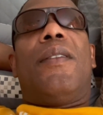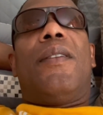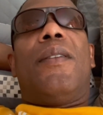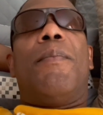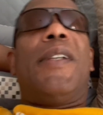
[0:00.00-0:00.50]

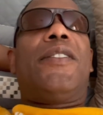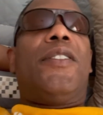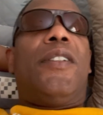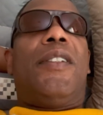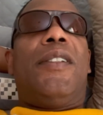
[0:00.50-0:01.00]
The
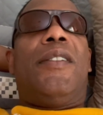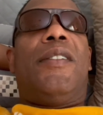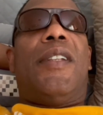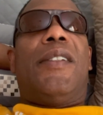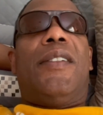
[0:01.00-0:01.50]
messenger
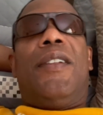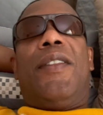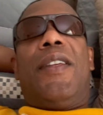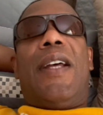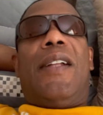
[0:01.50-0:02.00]
teaches us in the
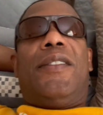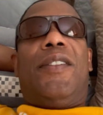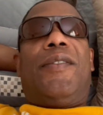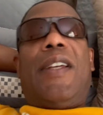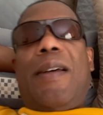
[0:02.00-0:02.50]
theology
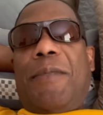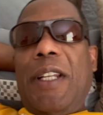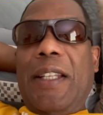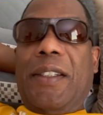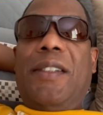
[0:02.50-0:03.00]
of time in
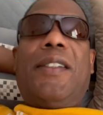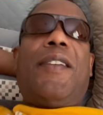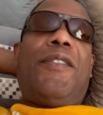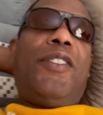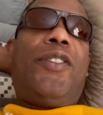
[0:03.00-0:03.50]

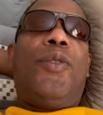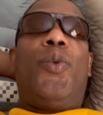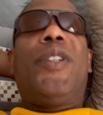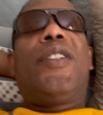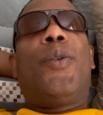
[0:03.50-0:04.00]
1972,
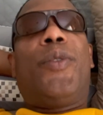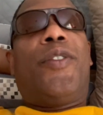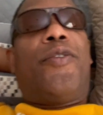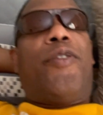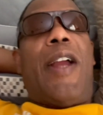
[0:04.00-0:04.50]
we deal with
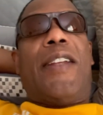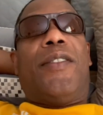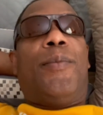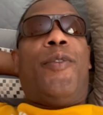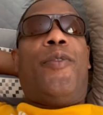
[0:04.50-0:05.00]
the
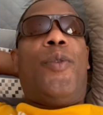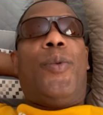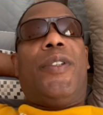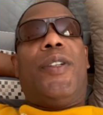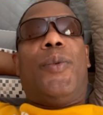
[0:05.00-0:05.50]
fraction before
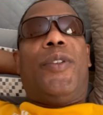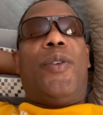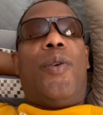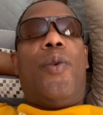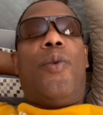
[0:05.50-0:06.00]
we deal with
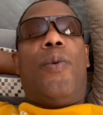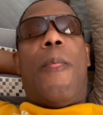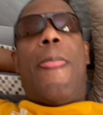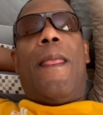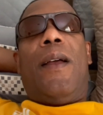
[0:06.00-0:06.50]
the whole.
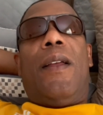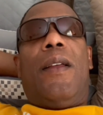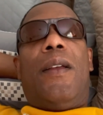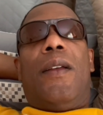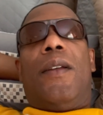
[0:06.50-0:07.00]

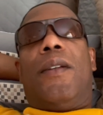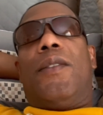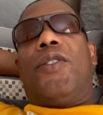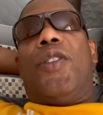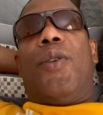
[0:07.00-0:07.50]

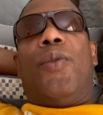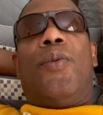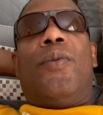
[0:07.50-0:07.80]
So